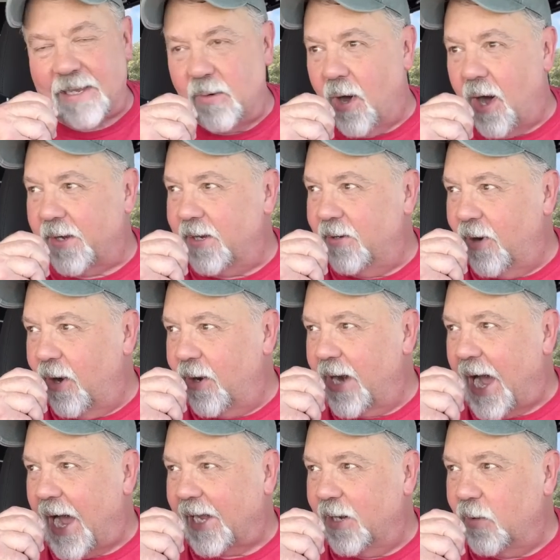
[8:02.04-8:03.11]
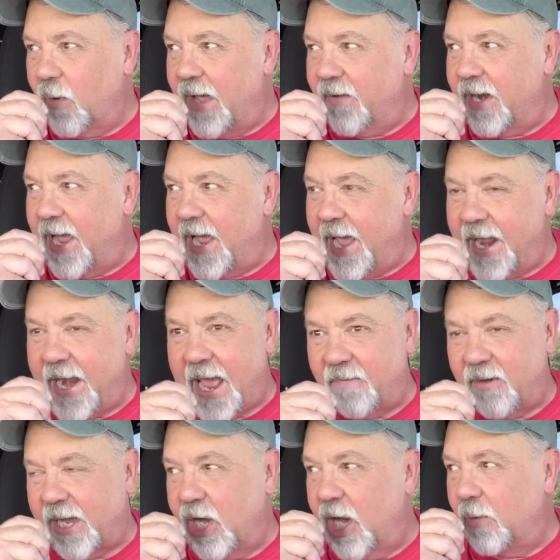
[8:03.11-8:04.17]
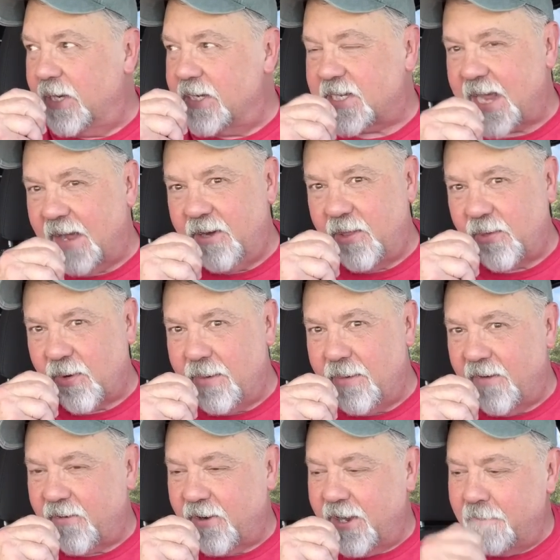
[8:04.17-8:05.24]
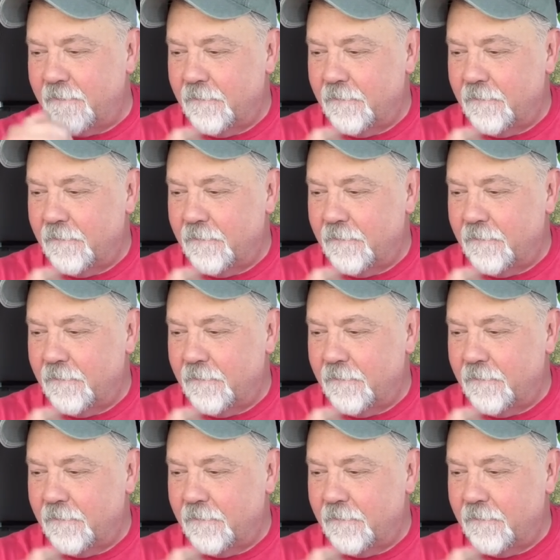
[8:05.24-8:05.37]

Walt in Rhode Island, waving a hand. Have a good one. seventy-three, my friend.